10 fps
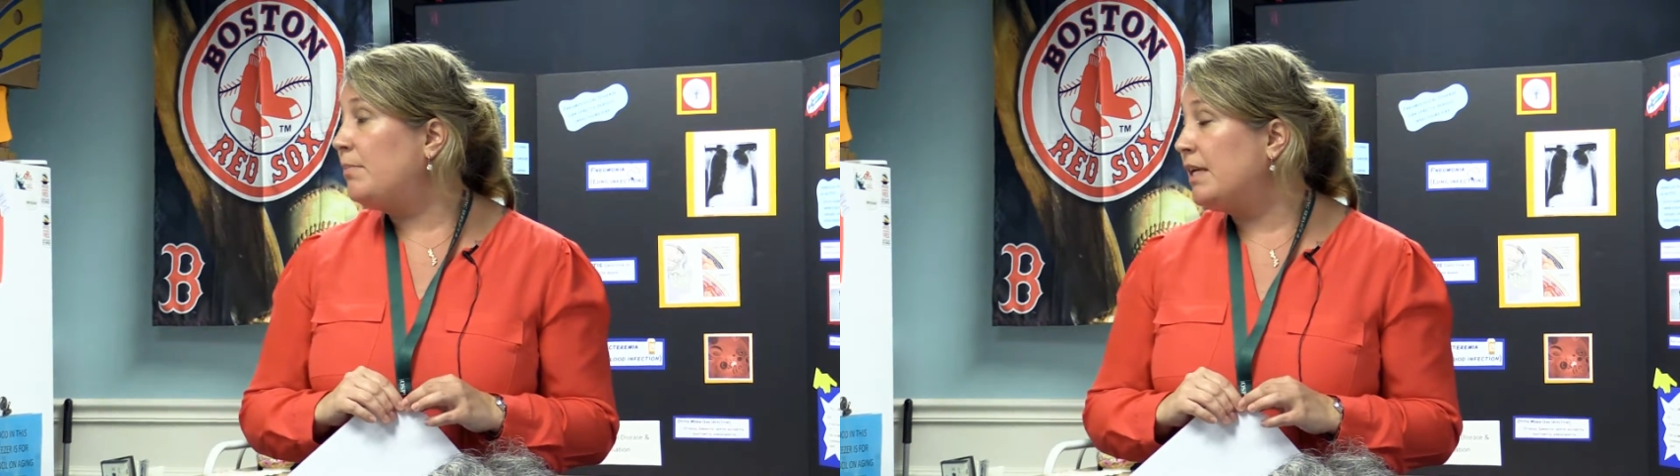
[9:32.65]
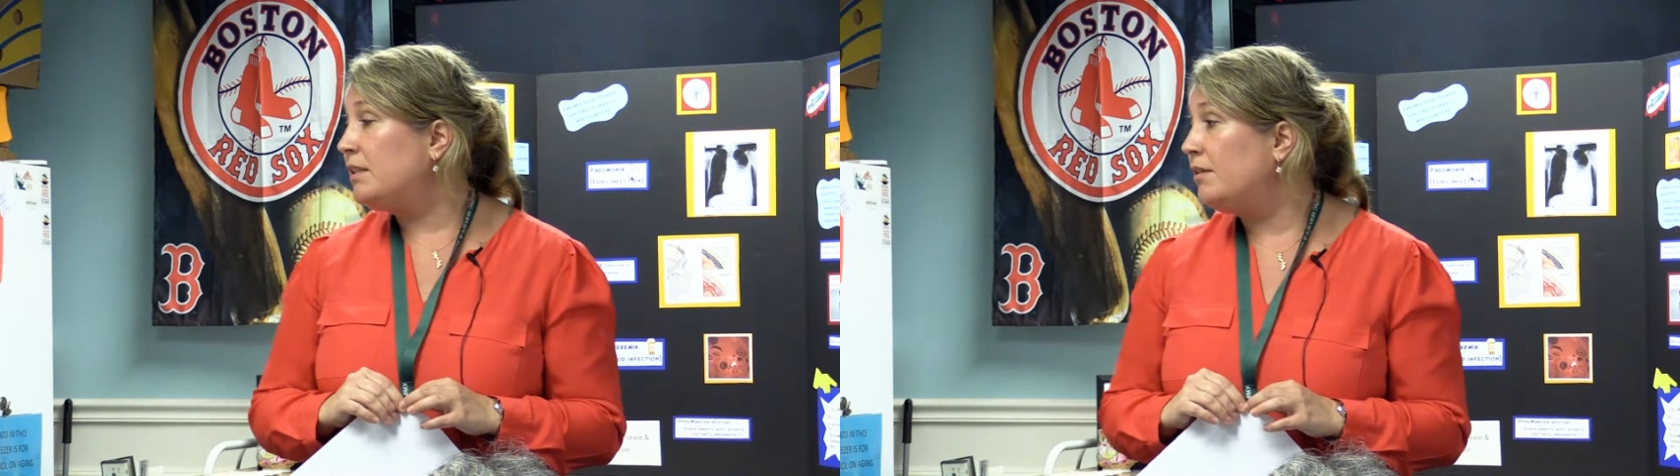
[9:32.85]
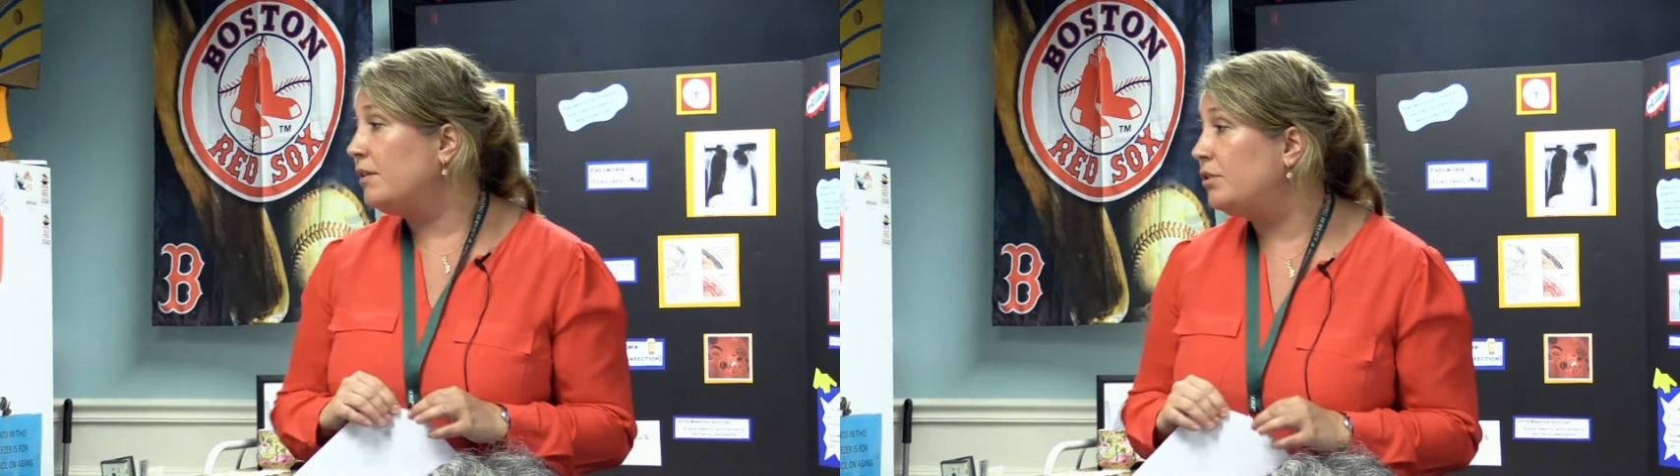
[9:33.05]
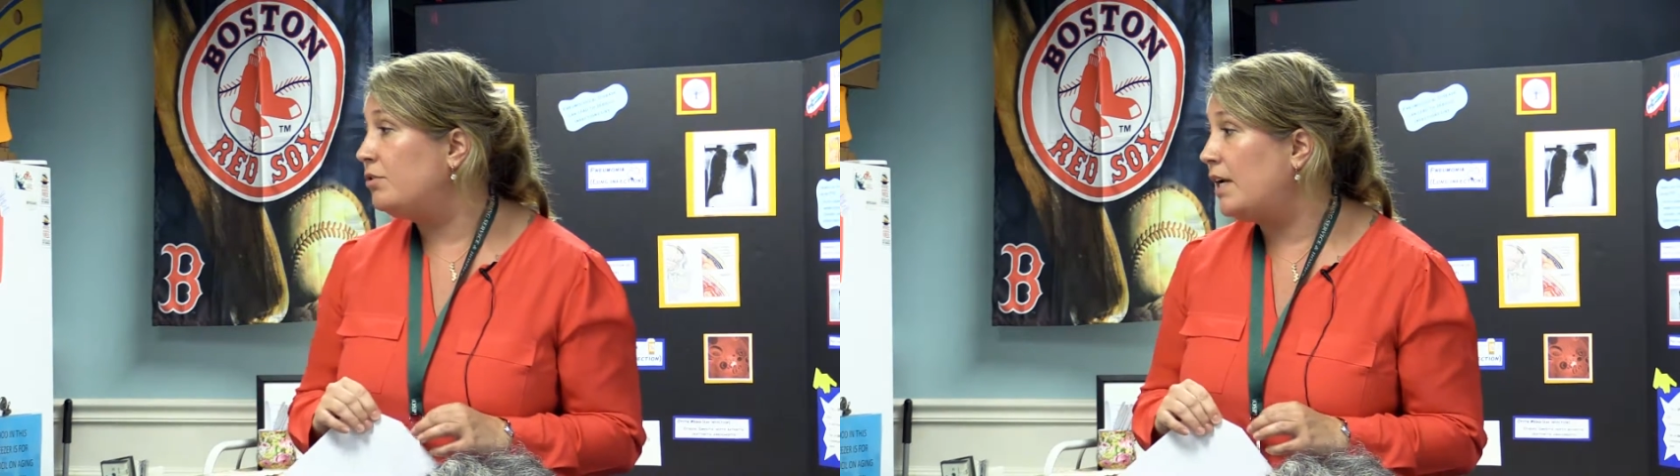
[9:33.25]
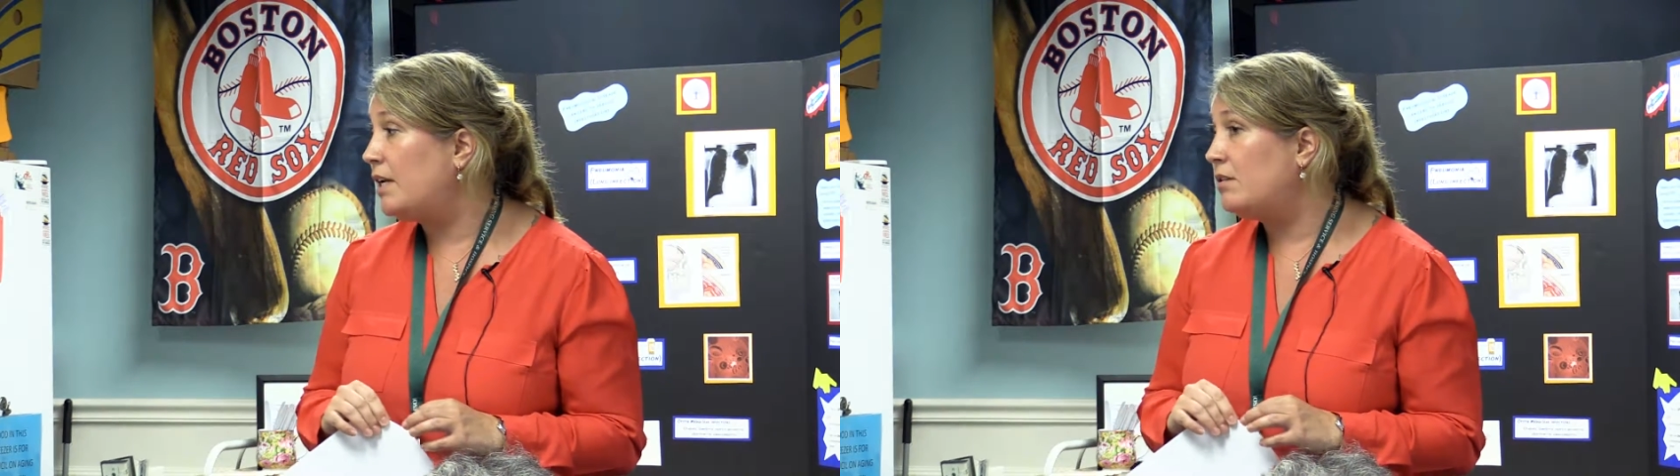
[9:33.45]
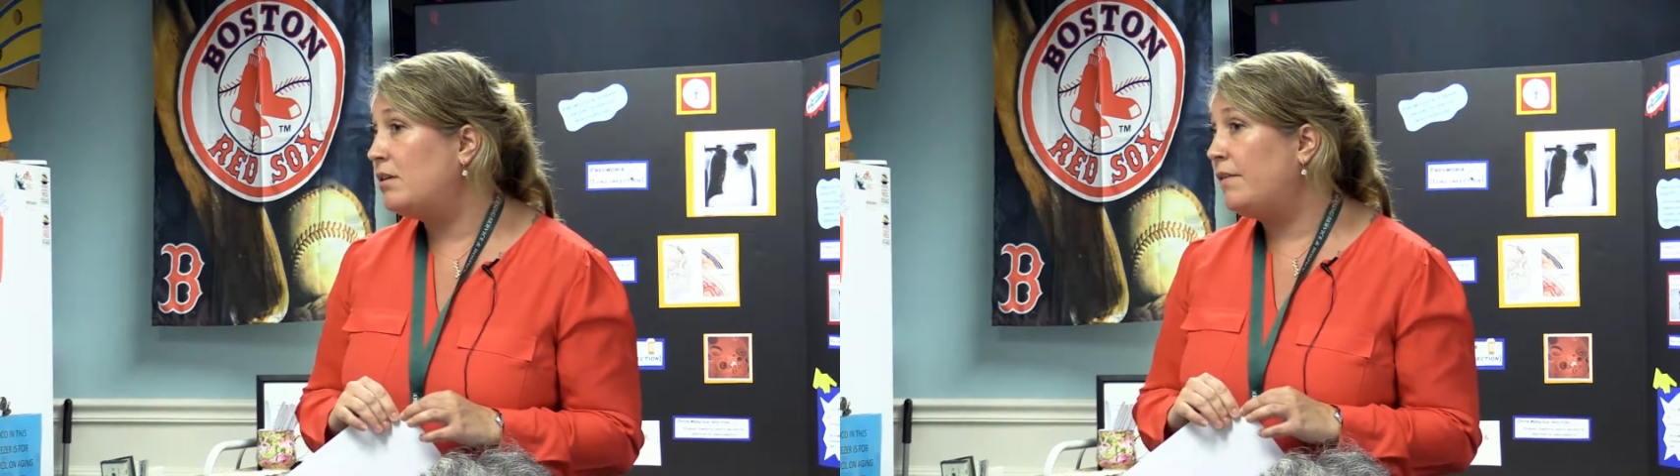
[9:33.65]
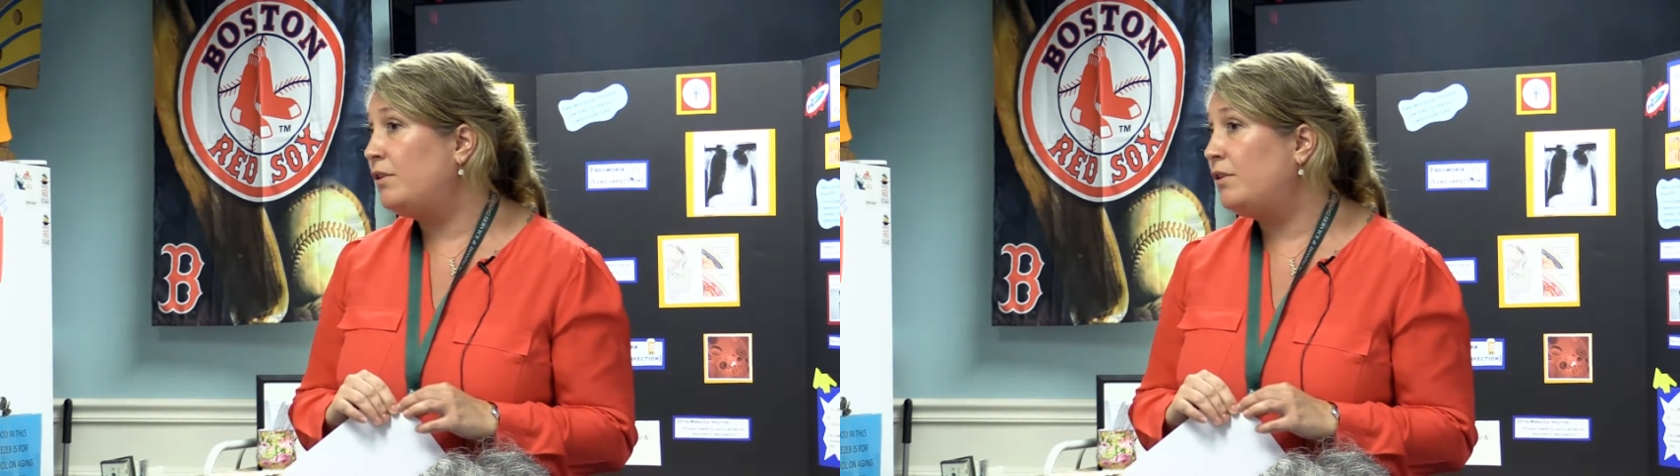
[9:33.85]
bacterial strains of